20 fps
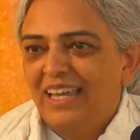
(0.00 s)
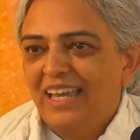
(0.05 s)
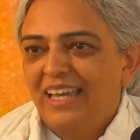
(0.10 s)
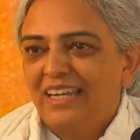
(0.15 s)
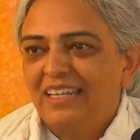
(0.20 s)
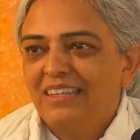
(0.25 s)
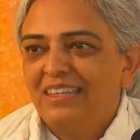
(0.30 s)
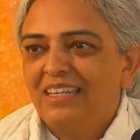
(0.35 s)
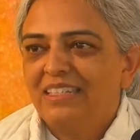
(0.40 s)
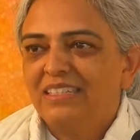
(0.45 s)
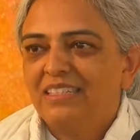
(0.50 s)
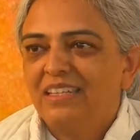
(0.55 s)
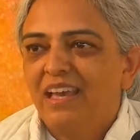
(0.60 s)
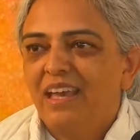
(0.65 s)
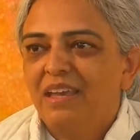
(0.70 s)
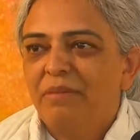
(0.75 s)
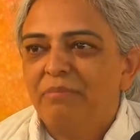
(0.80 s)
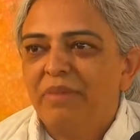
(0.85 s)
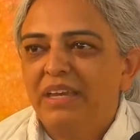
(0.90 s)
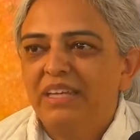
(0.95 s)
And I think
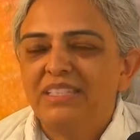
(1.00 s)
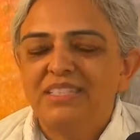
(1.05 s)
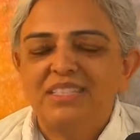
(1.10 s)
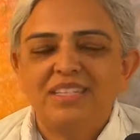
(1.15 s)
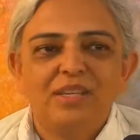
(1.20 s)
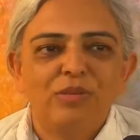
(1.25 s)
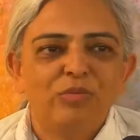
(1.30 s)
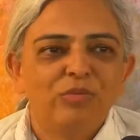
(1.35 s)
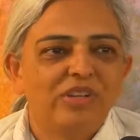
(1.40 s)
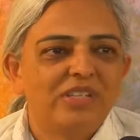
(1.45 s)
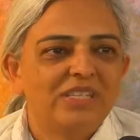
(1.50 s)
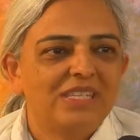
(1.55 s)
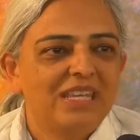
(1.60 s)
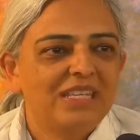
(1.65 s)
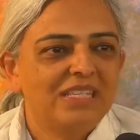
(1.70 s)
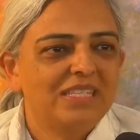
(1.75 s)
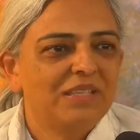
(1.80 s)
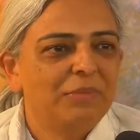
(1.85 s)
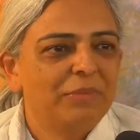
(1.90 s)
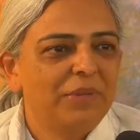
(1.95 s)
Time magazine once
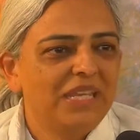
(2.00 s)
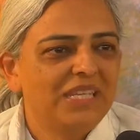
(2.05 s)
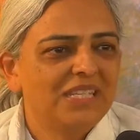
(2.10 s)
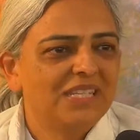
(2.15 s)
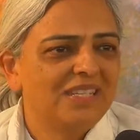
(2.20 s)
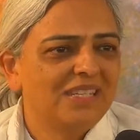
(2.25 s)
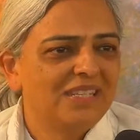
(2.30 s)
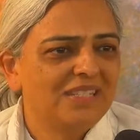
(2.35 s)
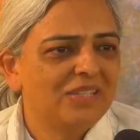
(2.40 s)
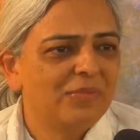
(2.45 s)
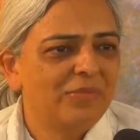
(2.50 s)
estimated it